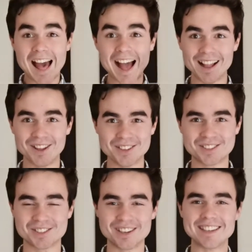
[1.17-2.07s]
Hello
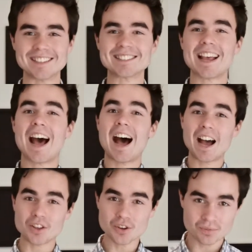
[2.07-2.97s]
strings!
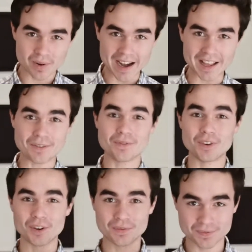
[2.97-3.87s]
Are you ready for
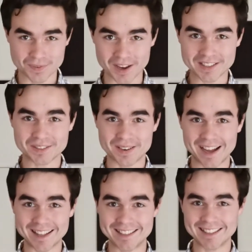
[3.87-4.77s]
your first
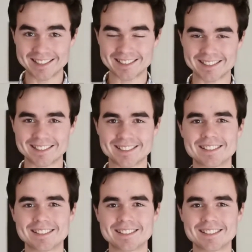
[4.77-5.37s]
violin lesson?